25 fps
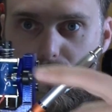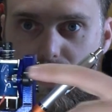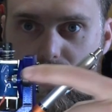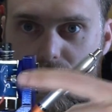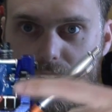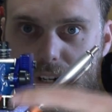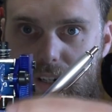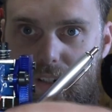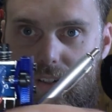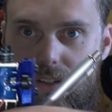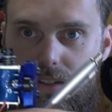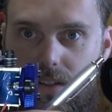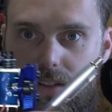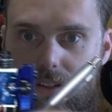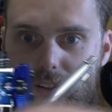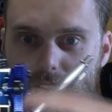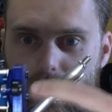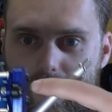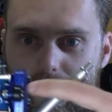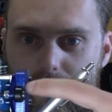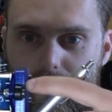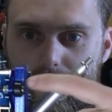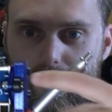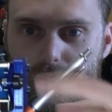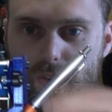part
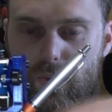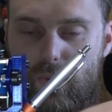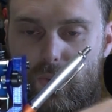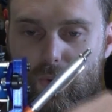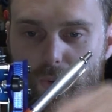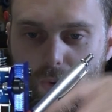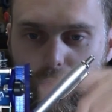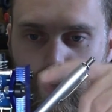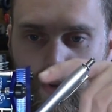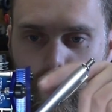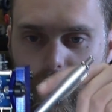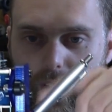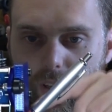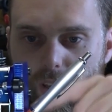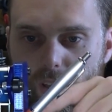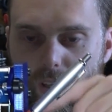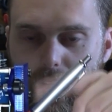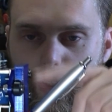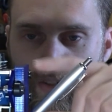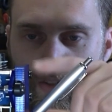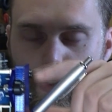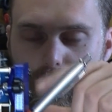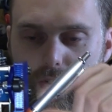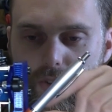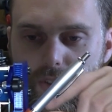to
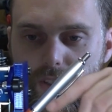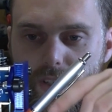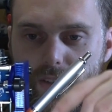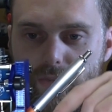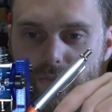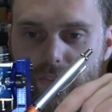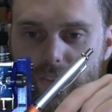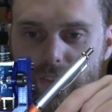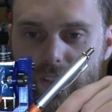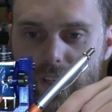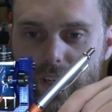use different